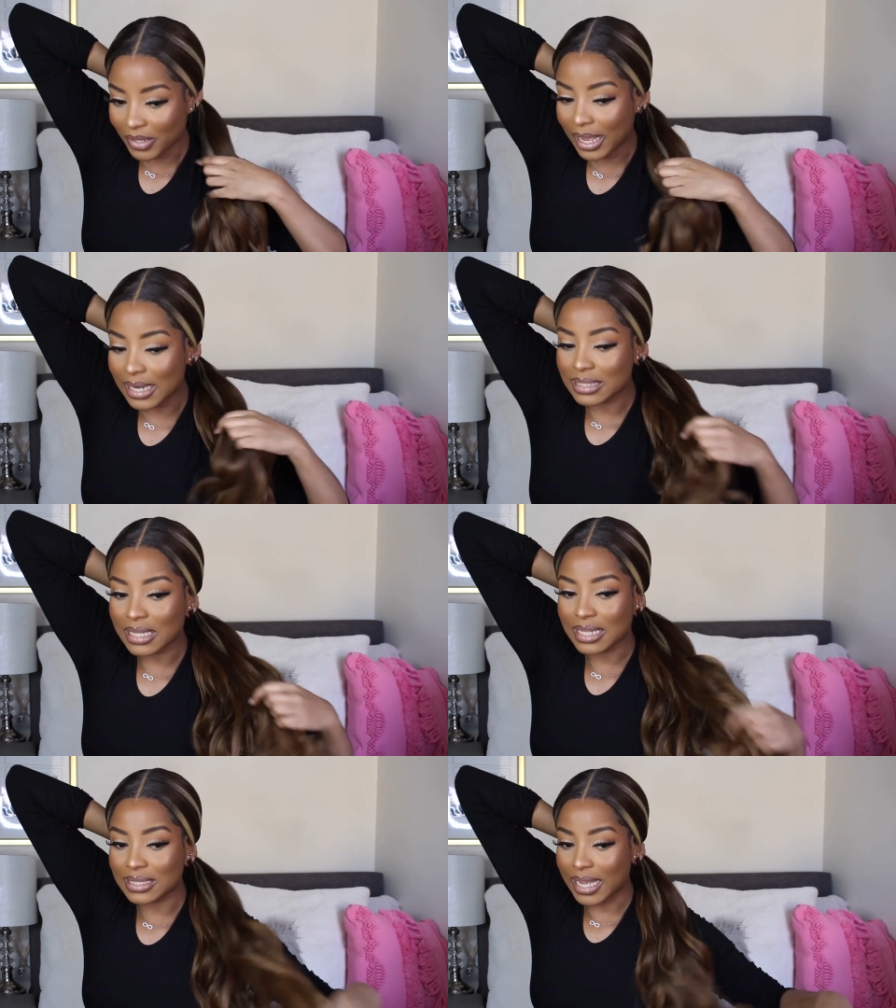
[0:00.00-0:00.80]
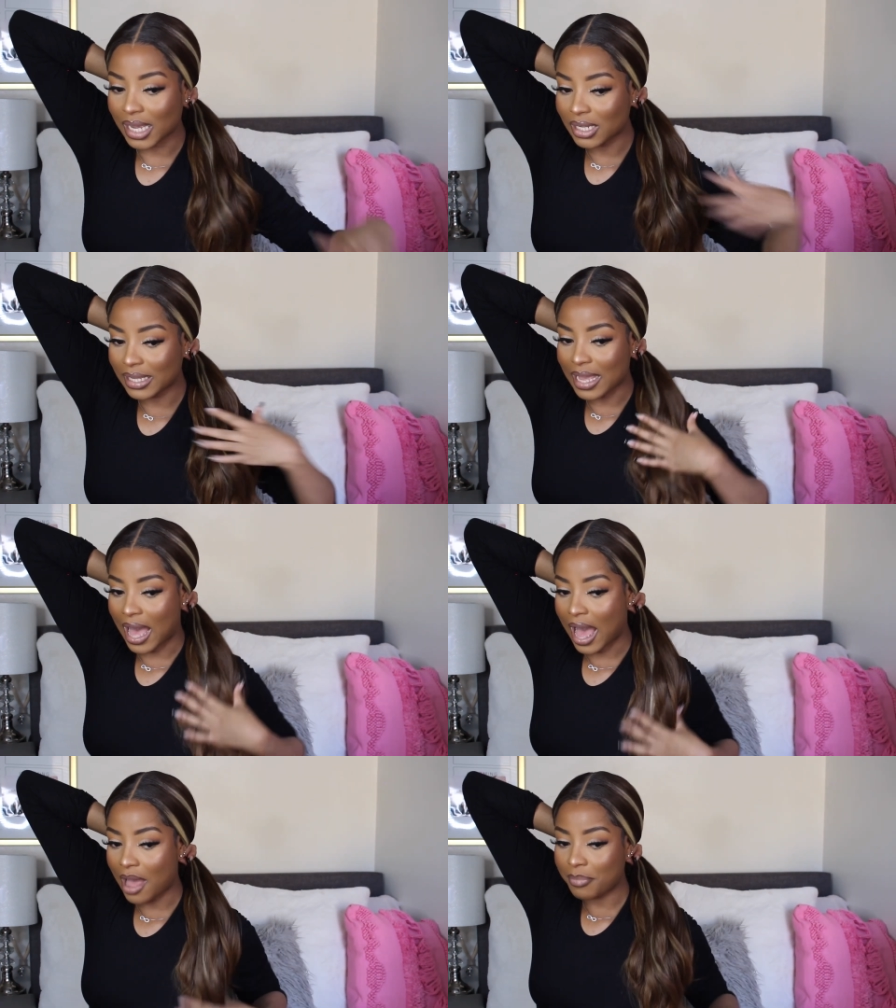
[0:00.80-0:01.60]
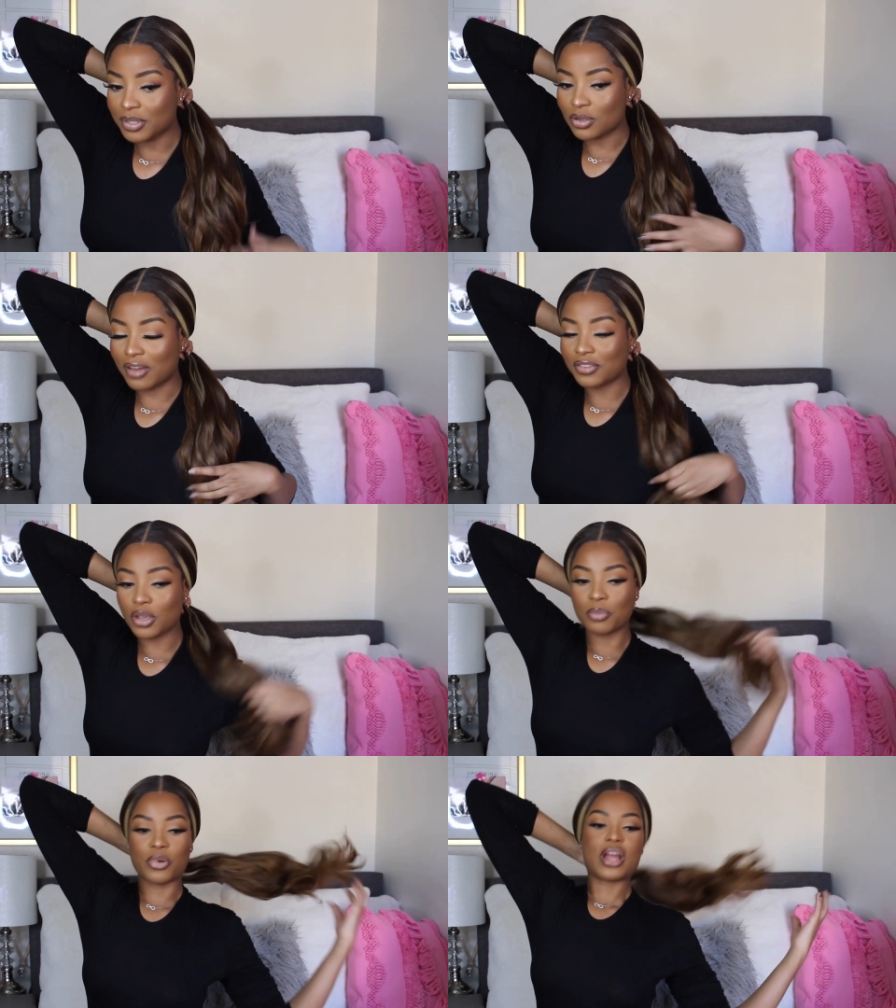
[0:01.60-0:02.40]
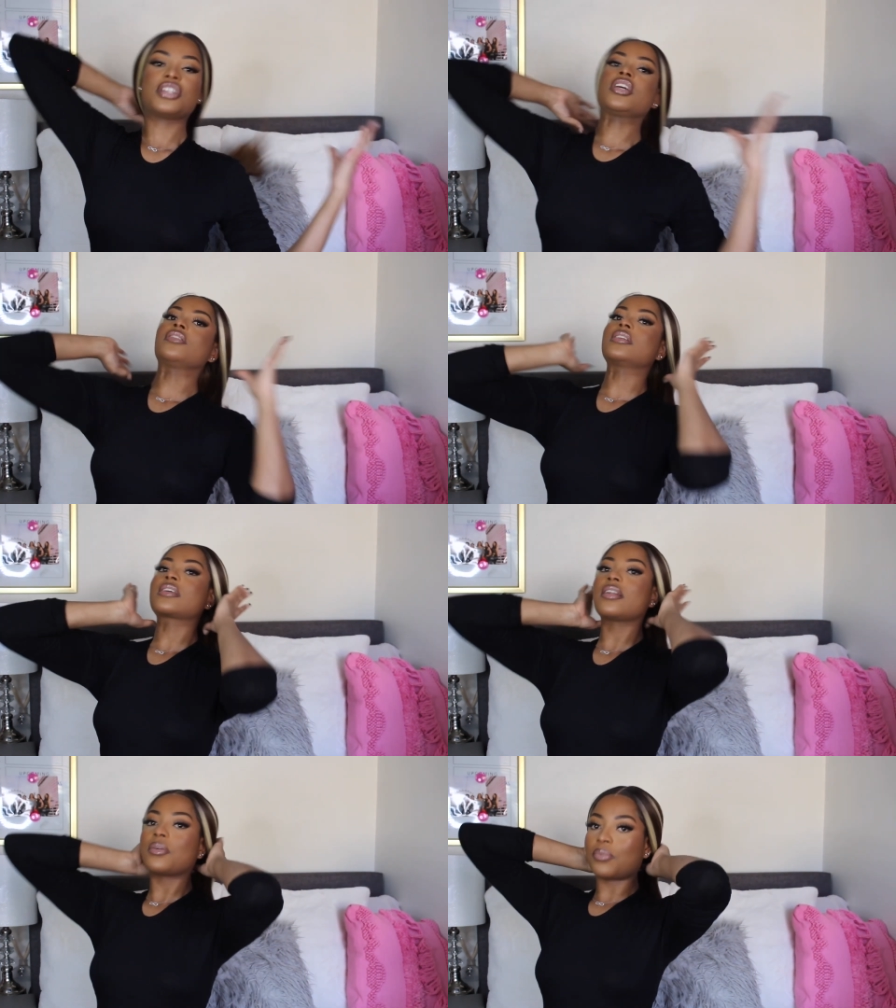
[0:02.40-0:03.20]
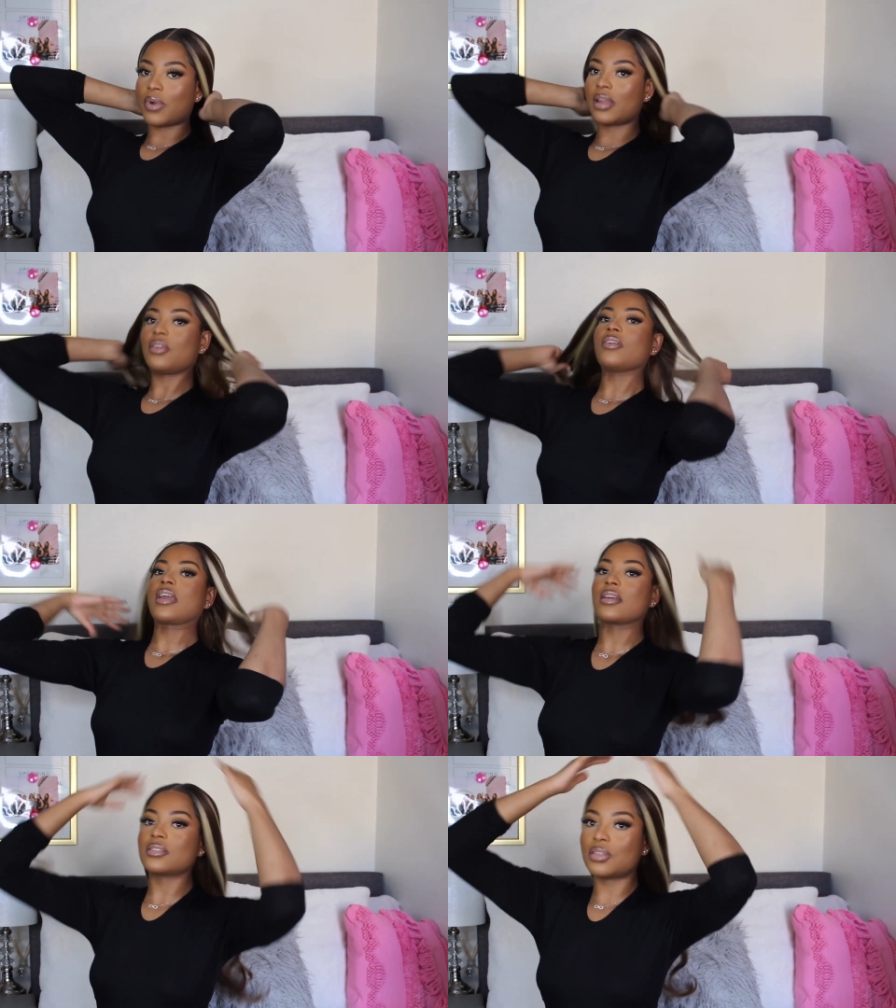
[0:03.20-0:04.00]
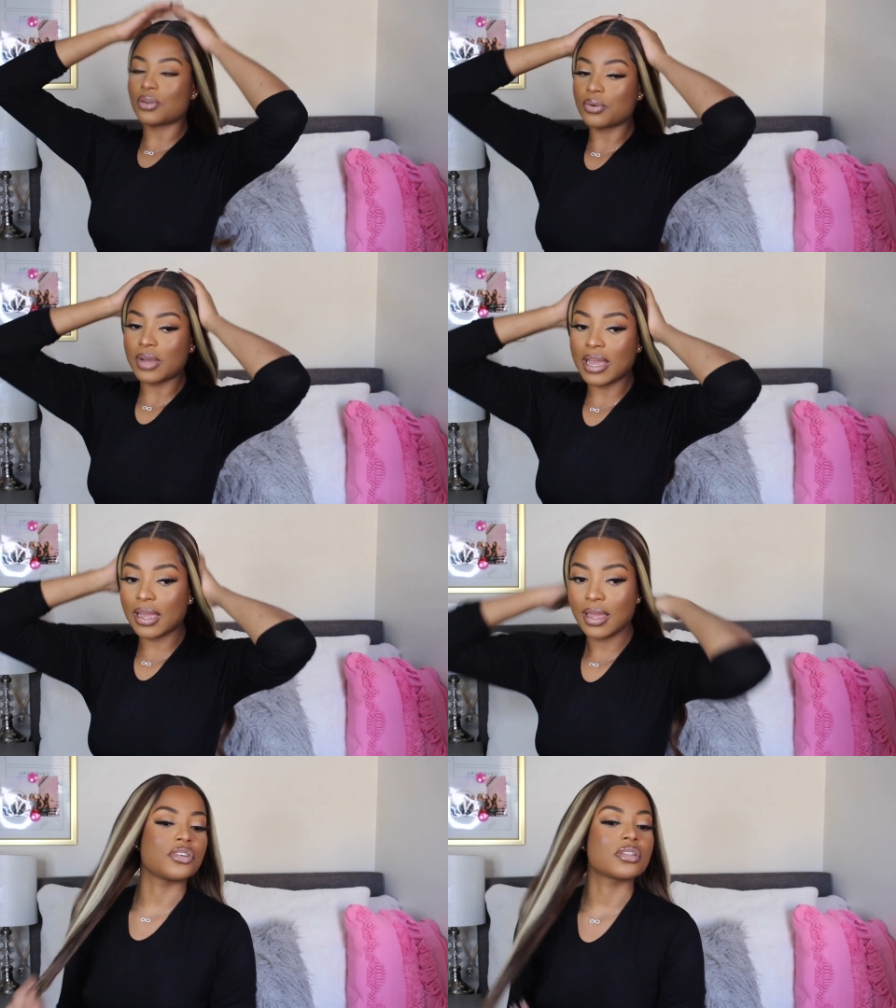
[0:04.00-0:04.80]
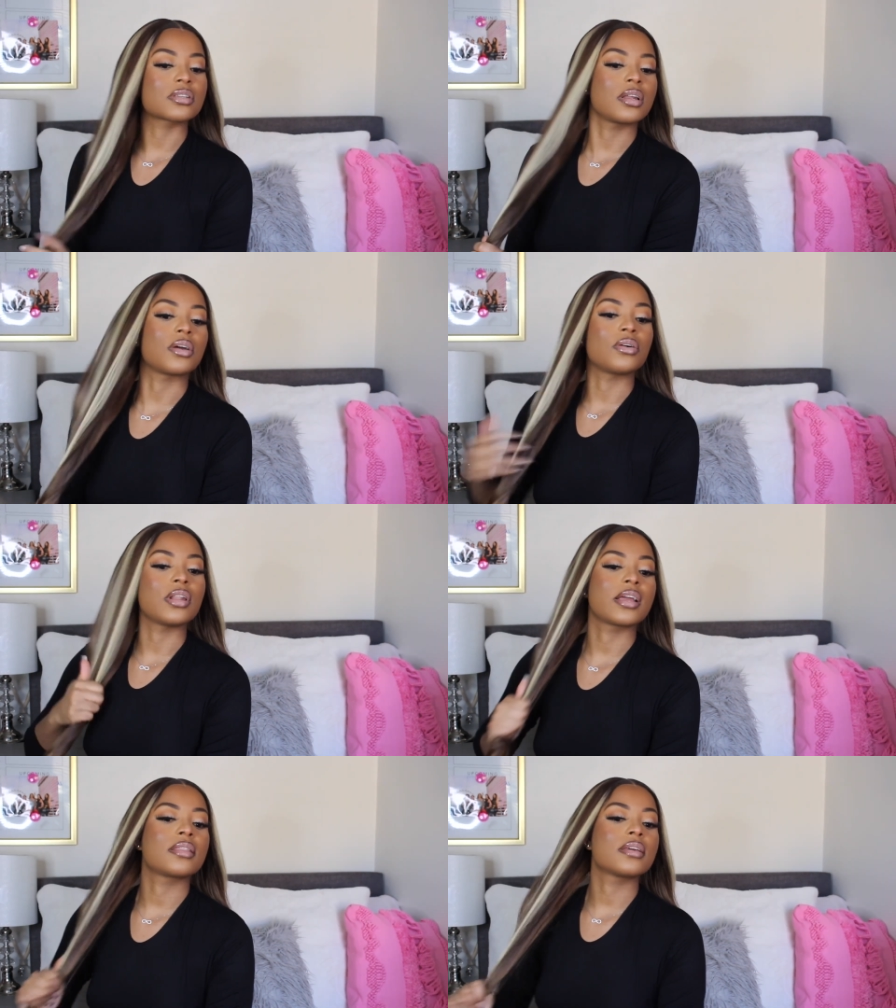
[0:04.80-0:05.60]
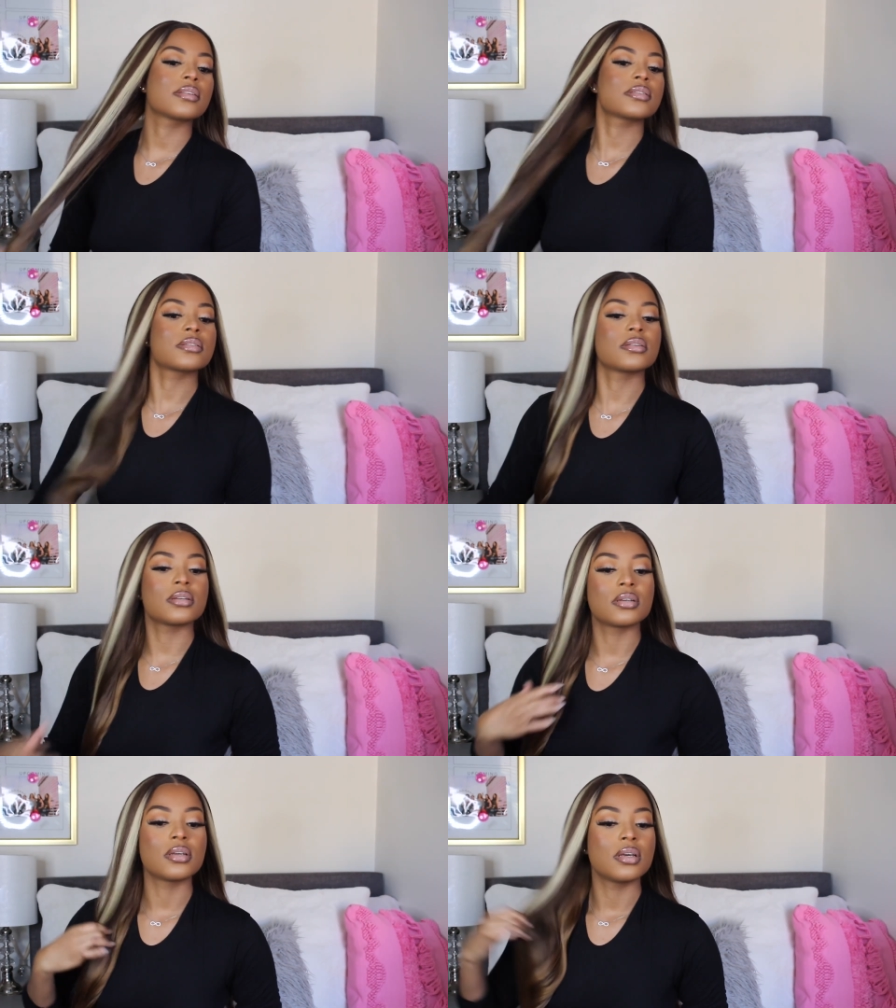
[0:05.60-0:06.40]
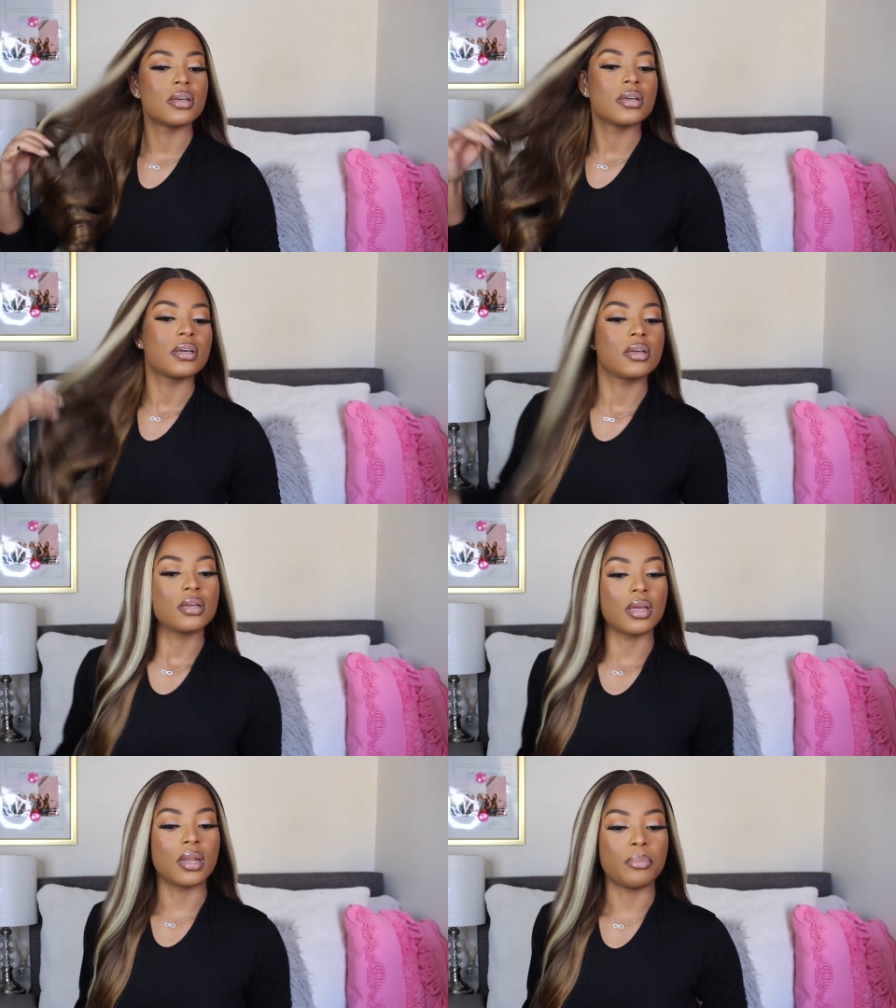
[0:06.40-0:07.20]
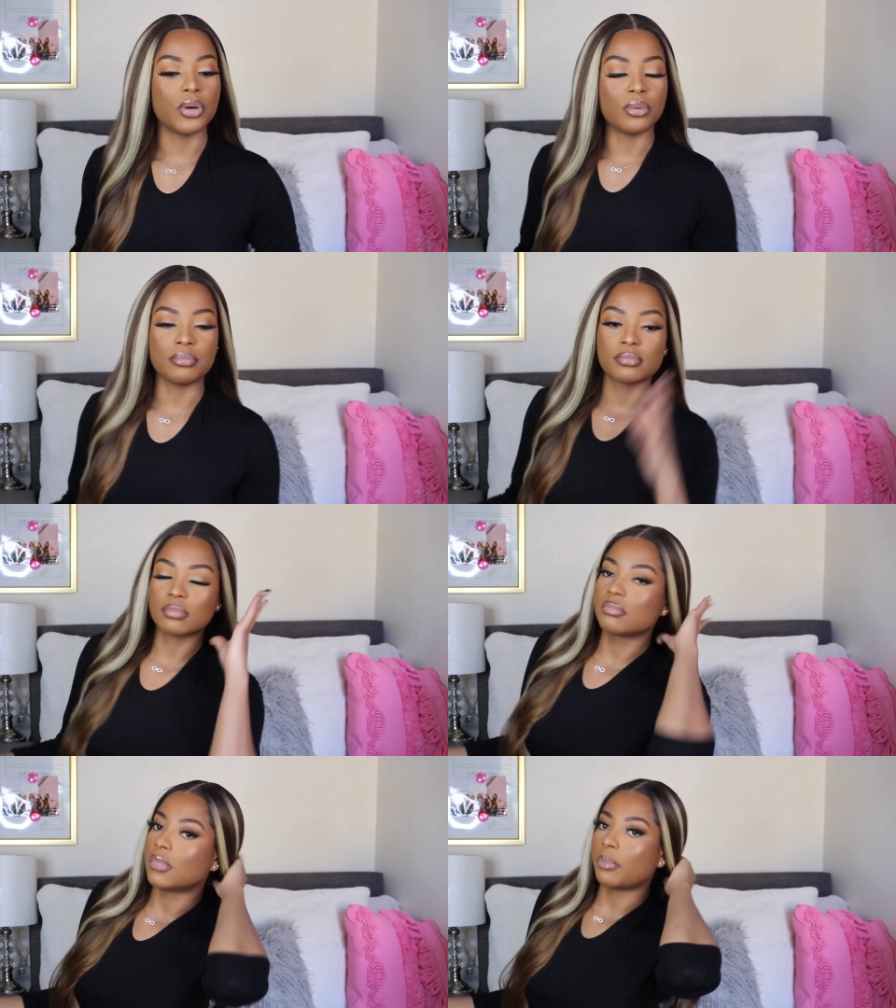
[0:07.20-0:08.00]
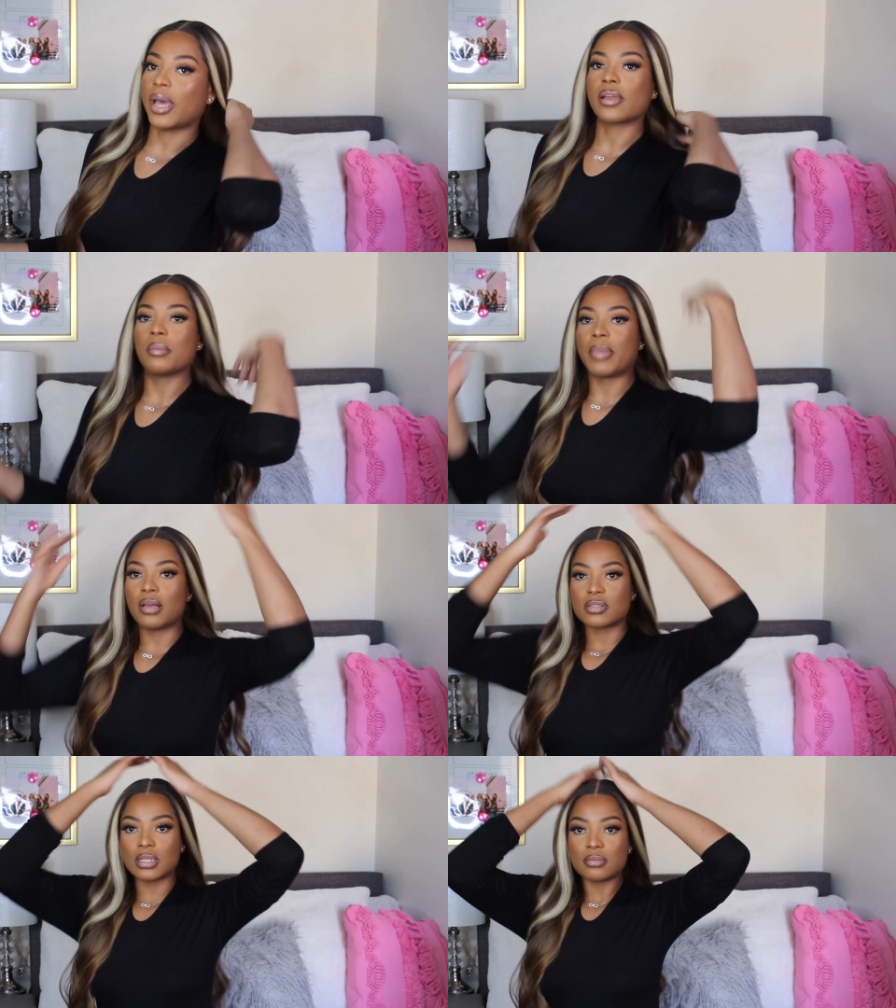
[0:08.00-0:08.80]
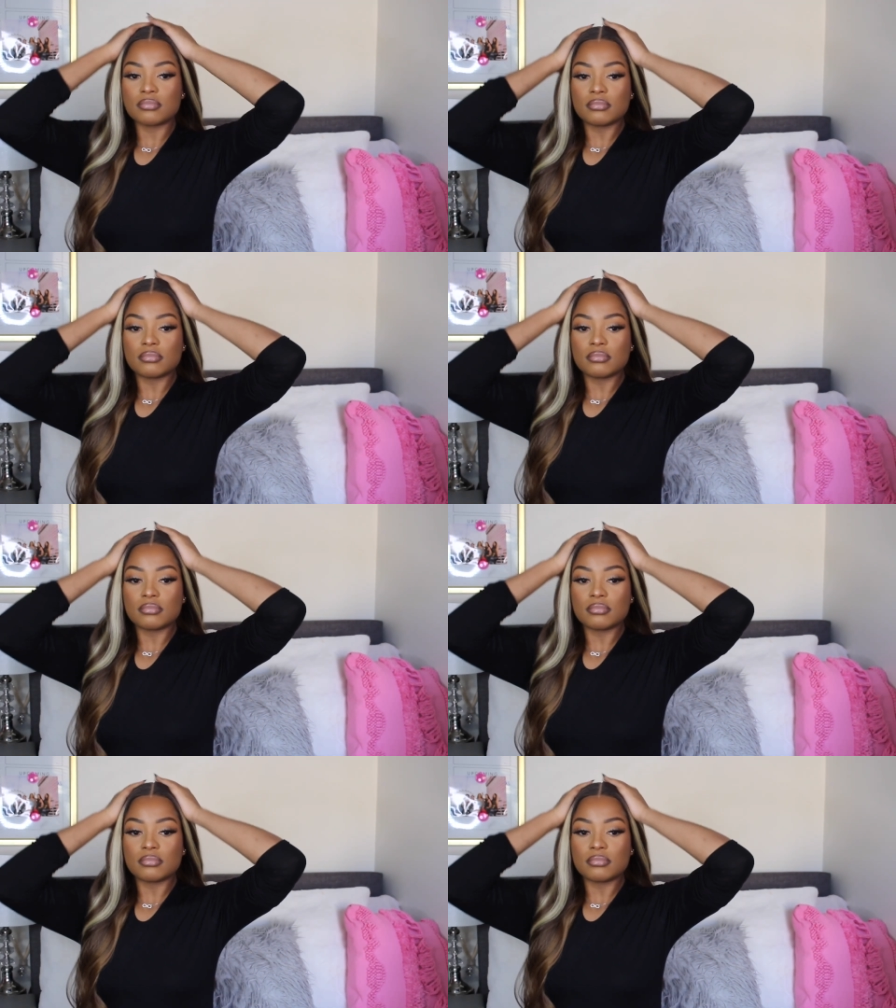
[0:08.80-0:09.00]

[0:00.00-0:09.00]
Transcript: and it's not tangling up so after you brush it you're just gonna run your hands through it you're just gonna go like this and boom they're back and bouncy